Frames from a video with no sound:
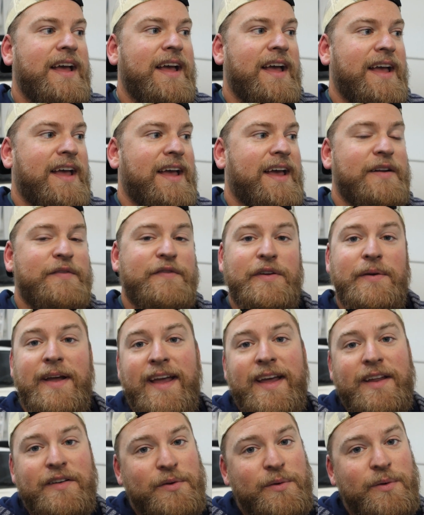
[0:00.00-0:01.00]
and a few
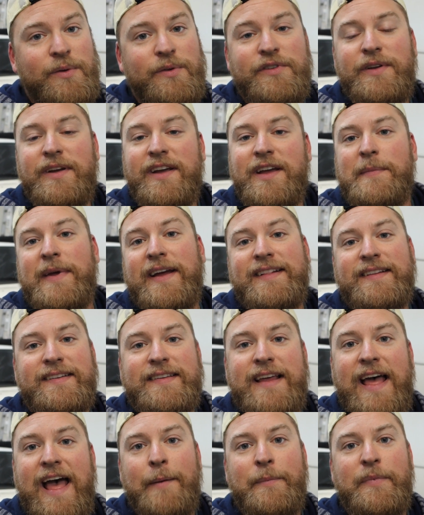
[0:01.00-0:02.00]
hand tools, you can make this
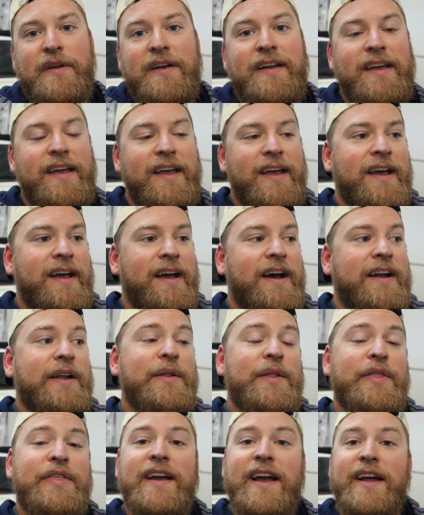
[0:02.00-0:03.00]
happen.
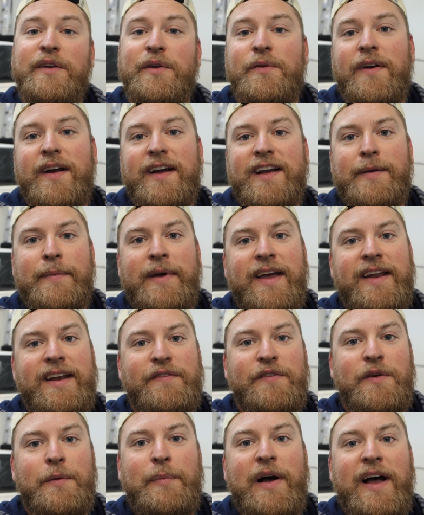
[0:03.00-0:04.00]
Another thing I do recommend,
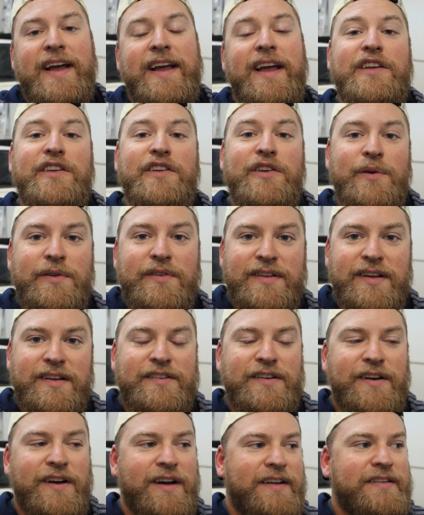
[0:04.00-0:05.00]
if you're buying a used
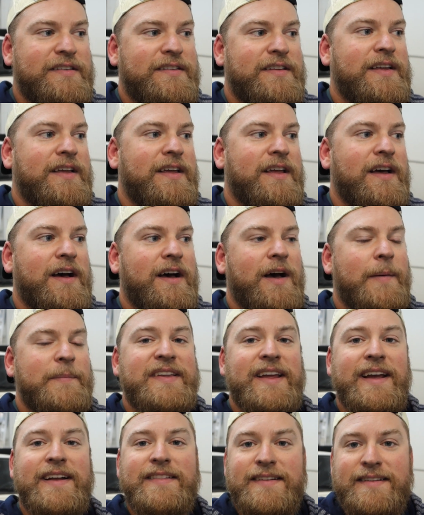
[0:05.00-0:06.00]
exhaust,
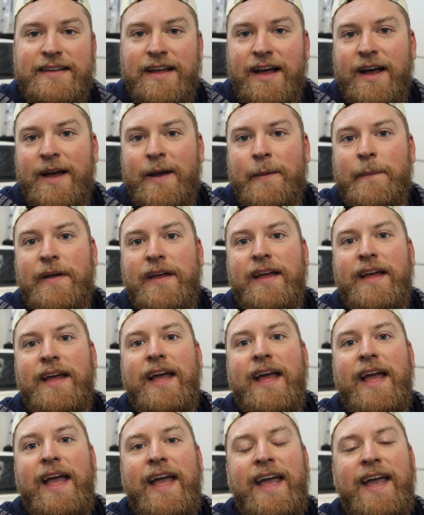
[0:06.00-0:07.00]
take the time
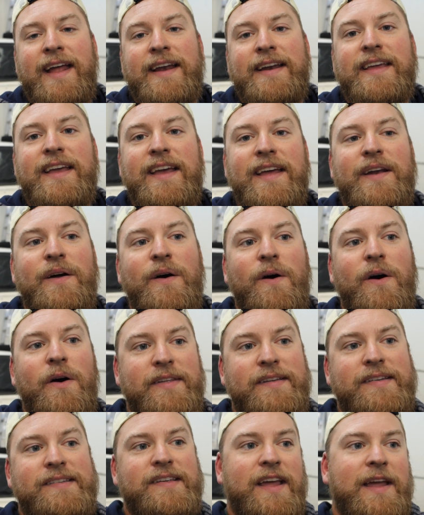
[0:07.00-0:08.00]
and get all
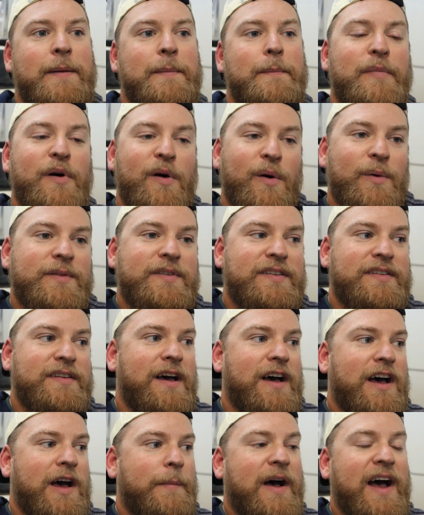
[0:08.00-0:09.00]
the same bolts.
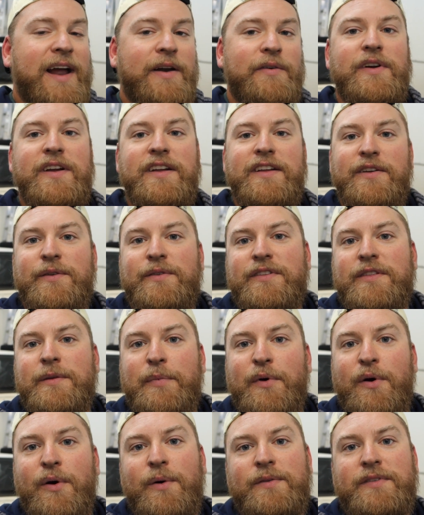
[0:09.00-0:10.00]
I reused the
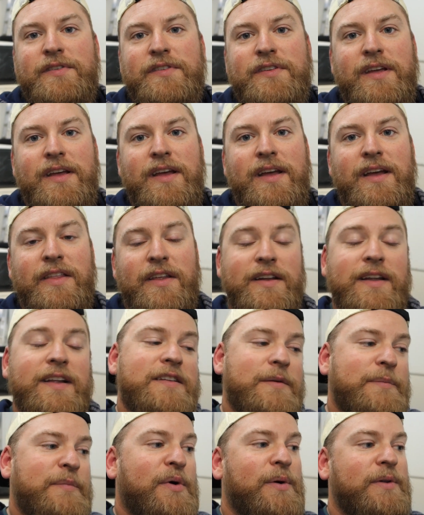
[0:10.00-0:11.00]
bolts, the
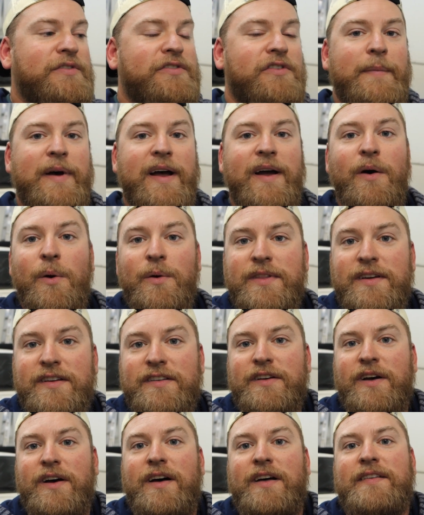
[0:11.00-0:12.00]
nuts and bolts from my old
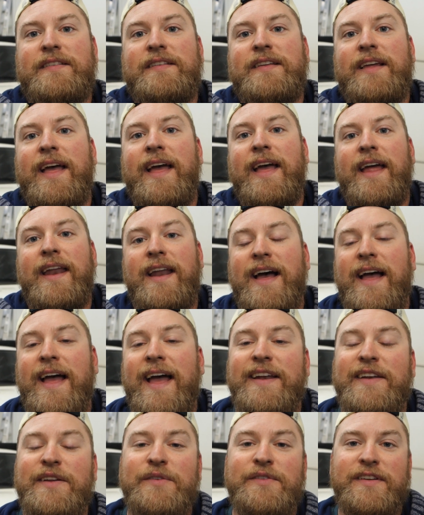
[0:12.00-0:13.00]
exhaust, and I
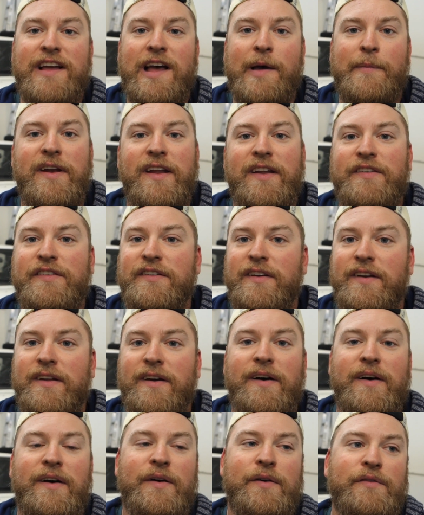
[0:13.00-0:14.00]
had to use a combination
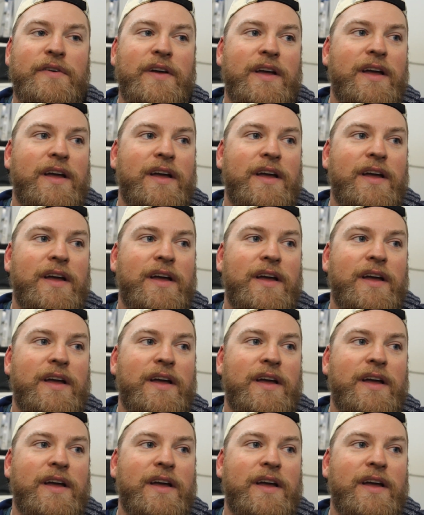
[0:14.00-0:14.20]
of,